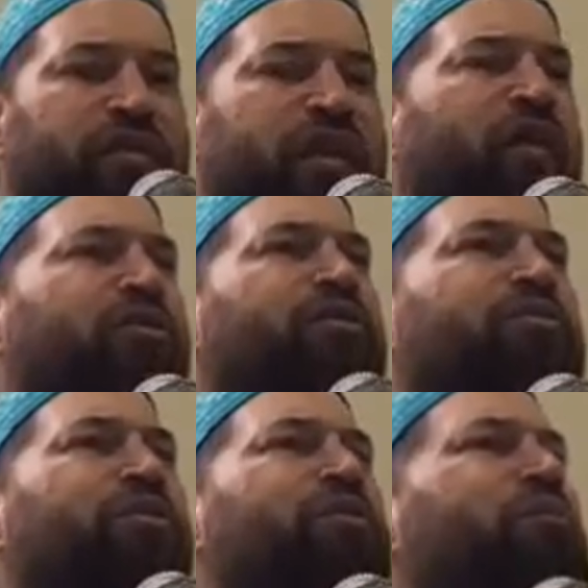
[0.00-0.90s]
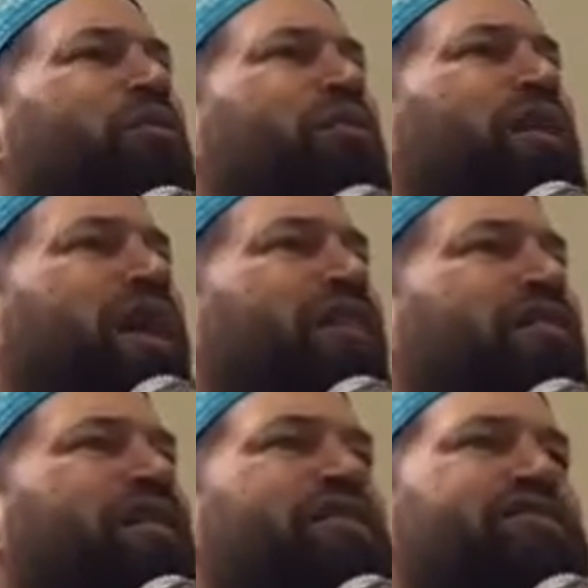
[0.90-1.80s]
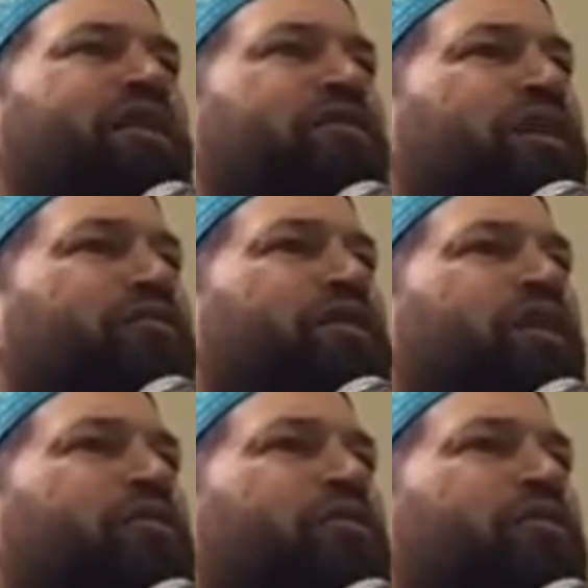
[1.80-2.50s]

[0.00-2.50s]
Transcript: How would it be? People in Canada and South Africa